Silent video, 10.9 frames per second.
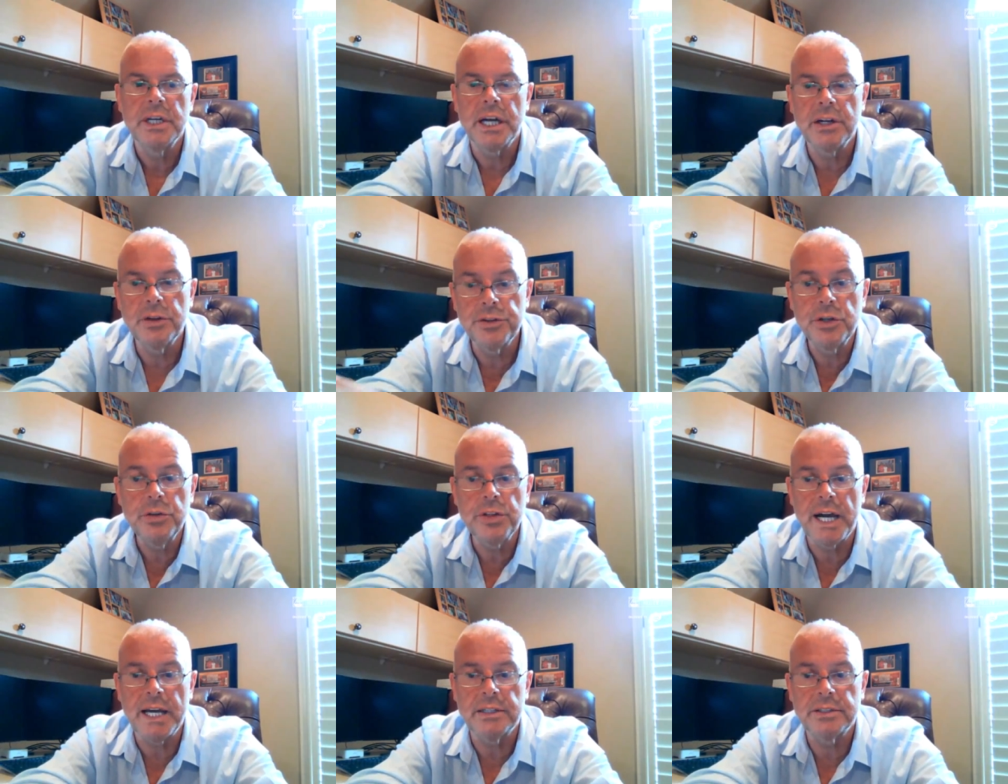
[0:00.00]
and through
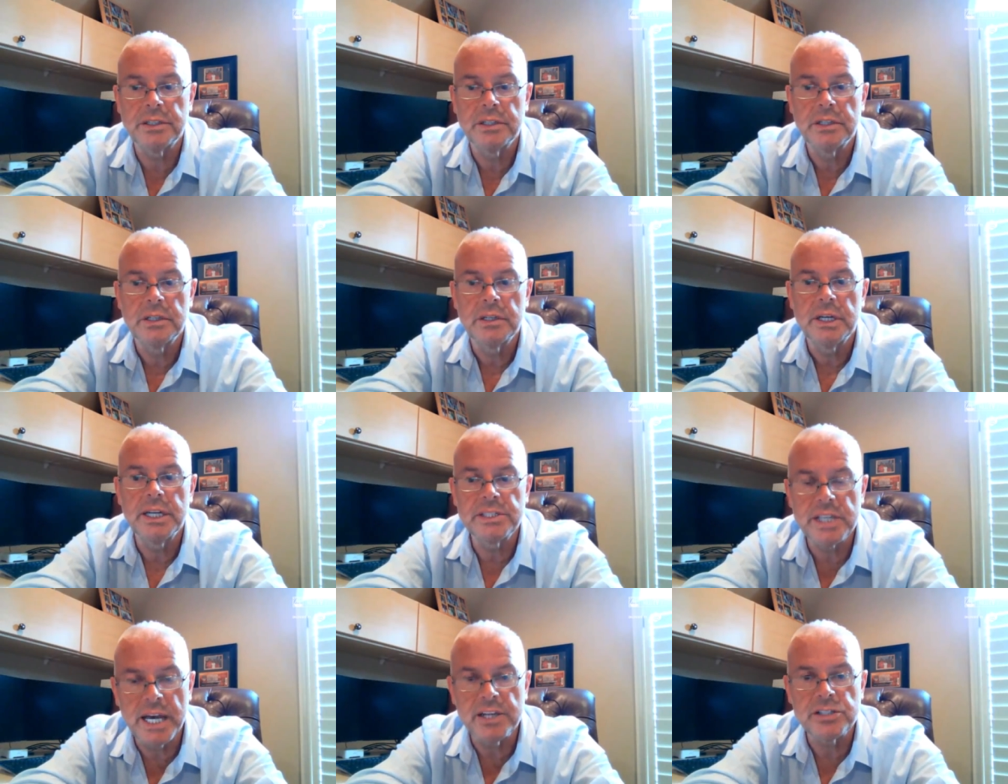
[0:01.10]
that is
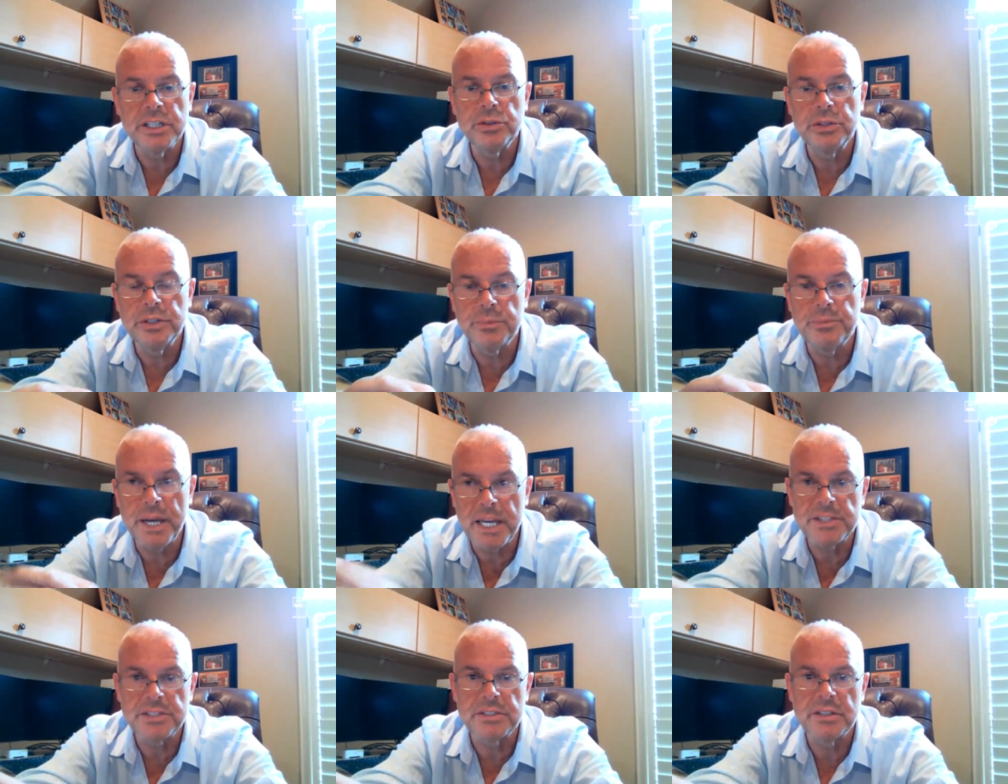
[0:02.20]
actually doing the
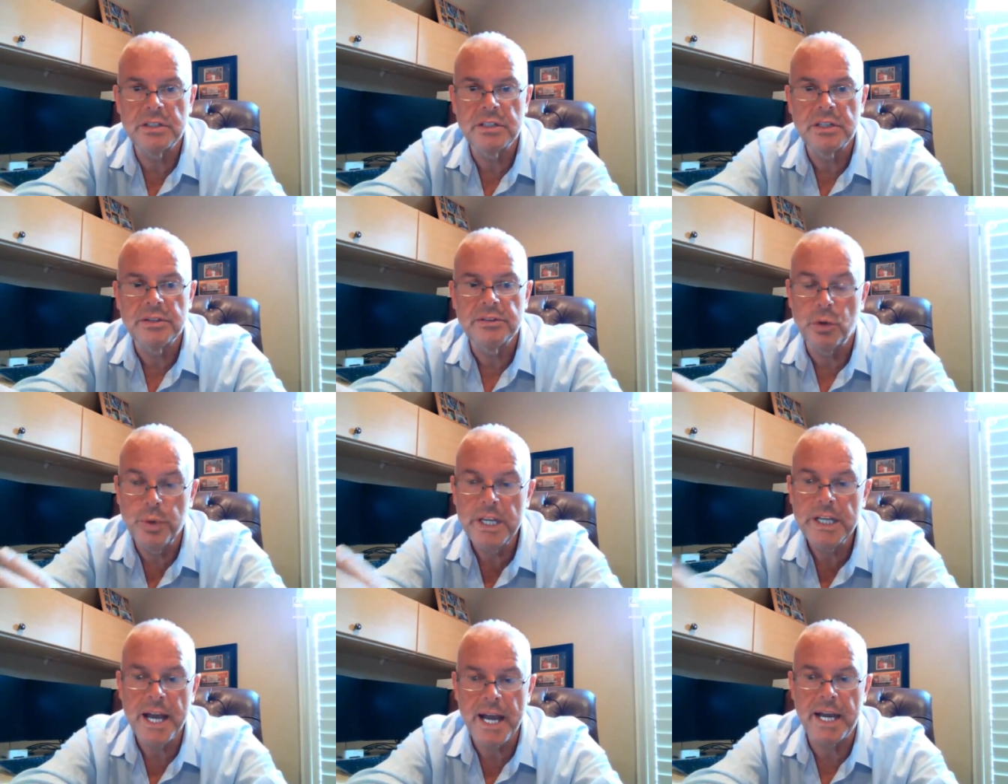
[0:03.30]
best that we
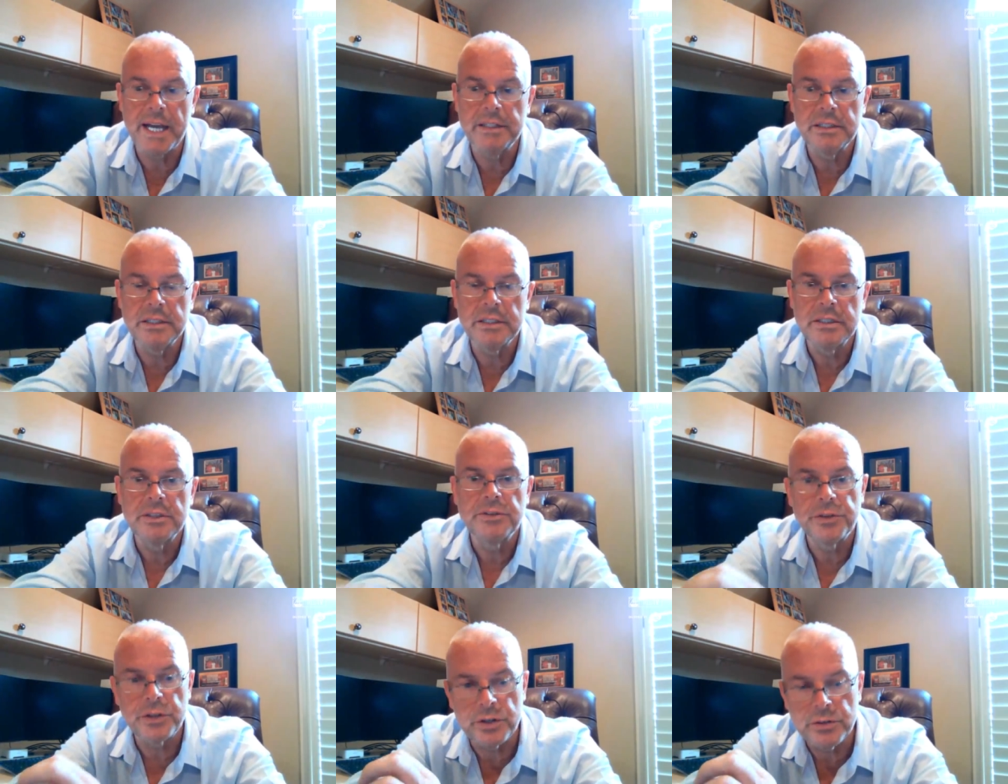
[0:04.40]
can
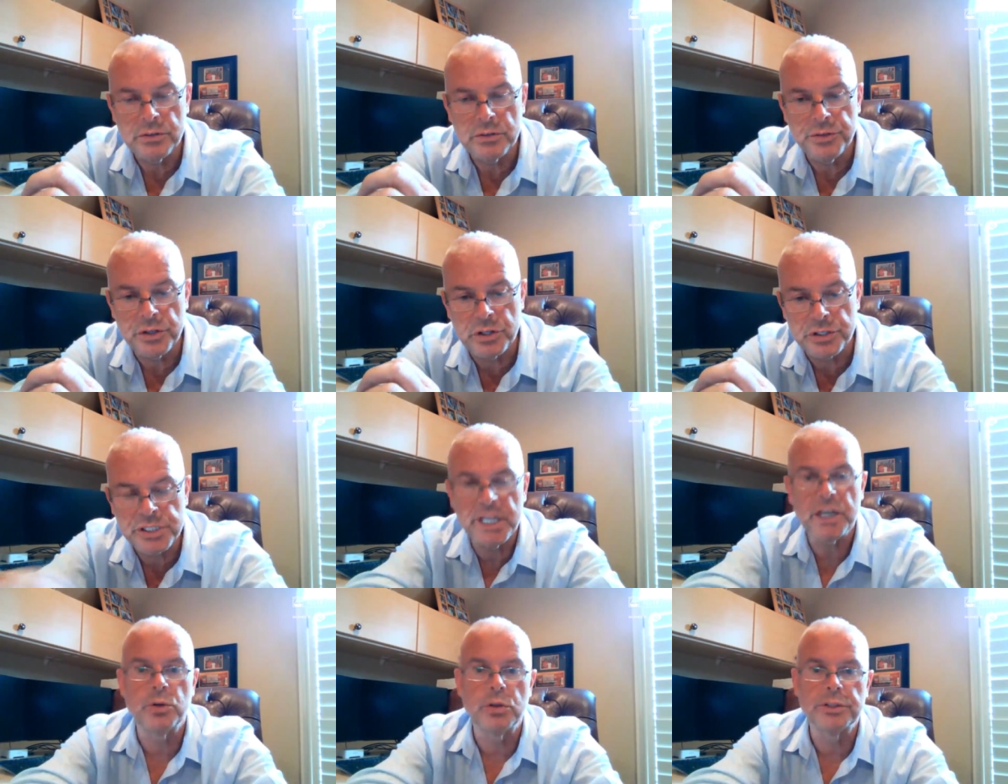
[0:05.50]
for our for our
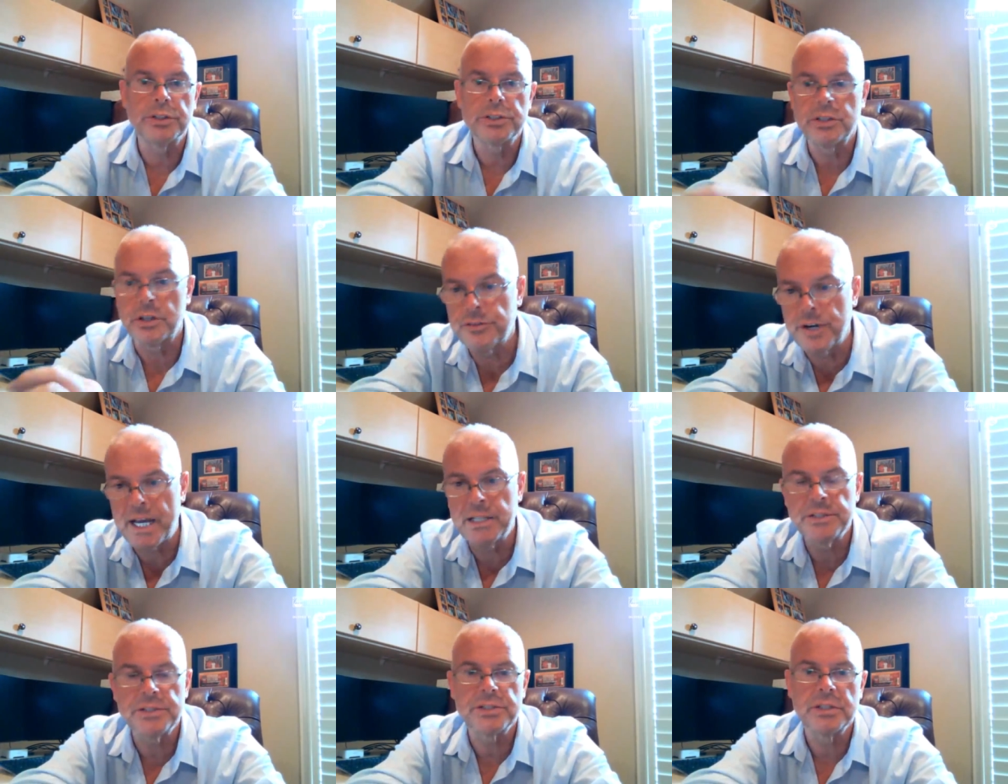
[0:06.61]
stakeholders, our
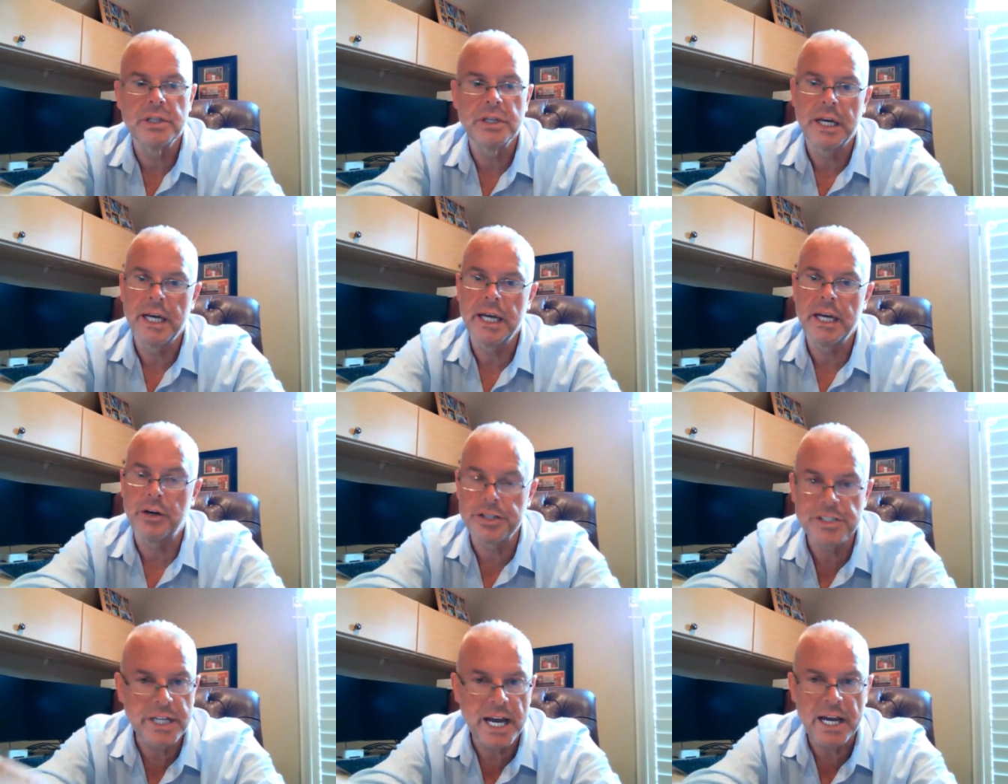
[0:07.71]
fans, uh, our
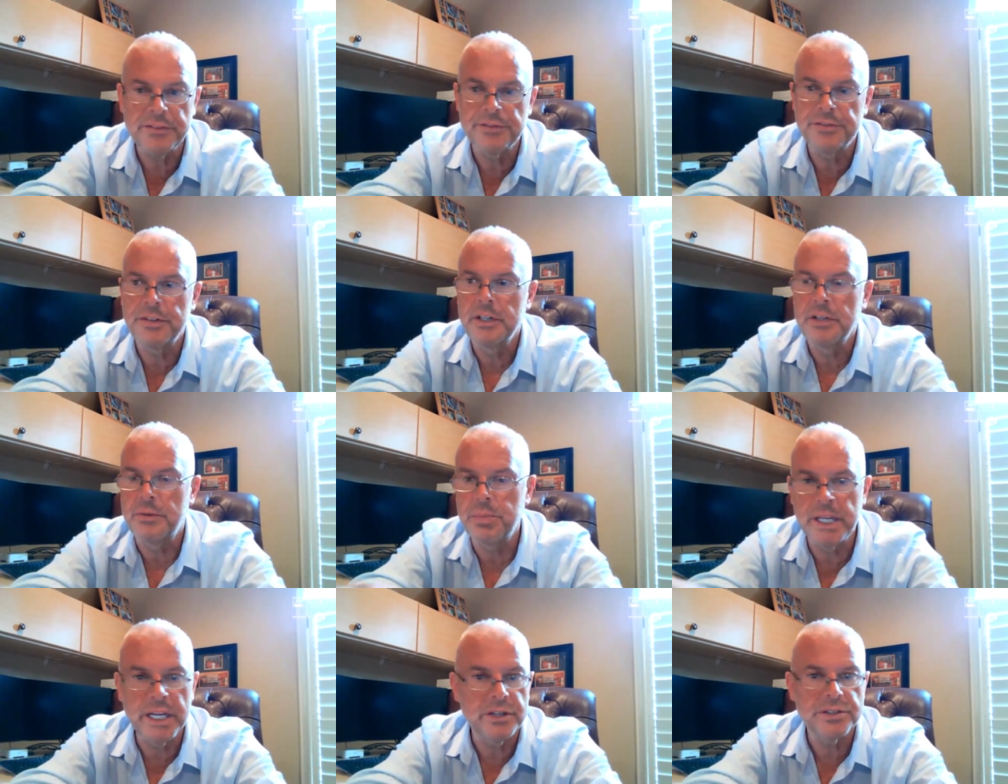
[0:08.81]
staff,
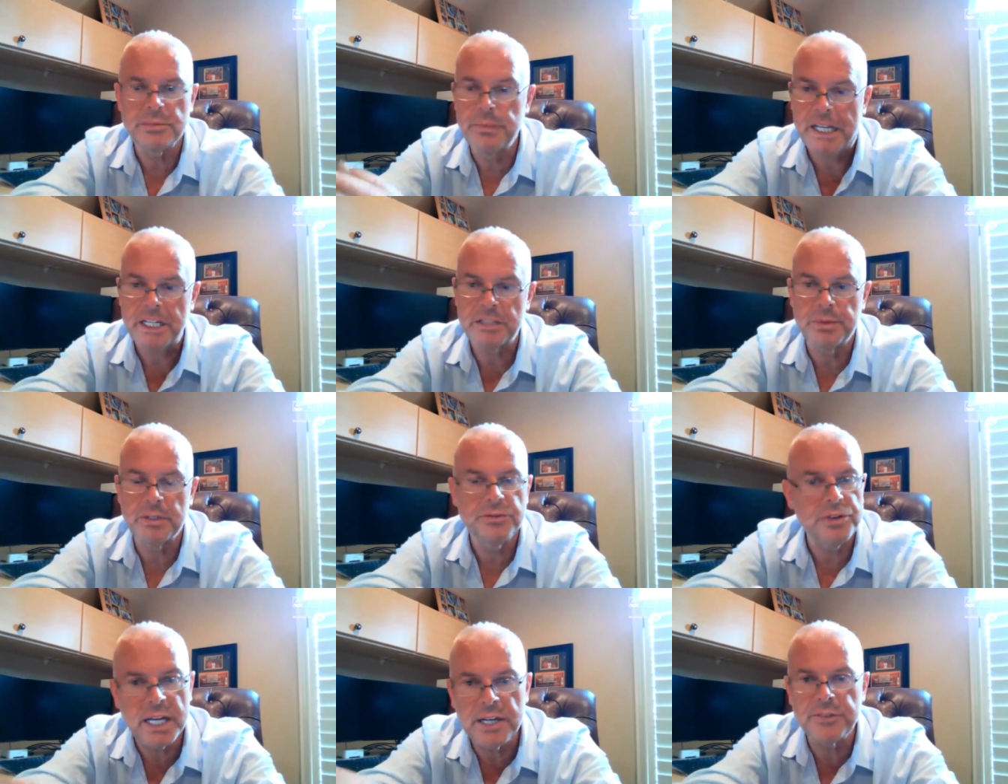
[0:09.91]
players, management, for
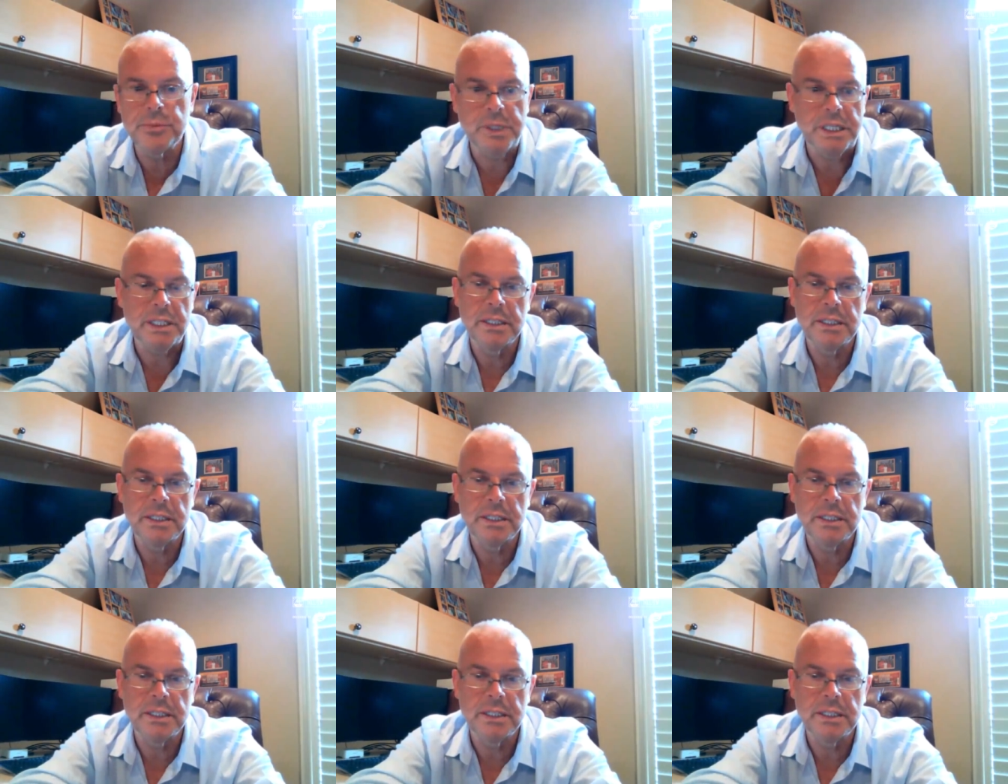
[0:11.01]
everybody.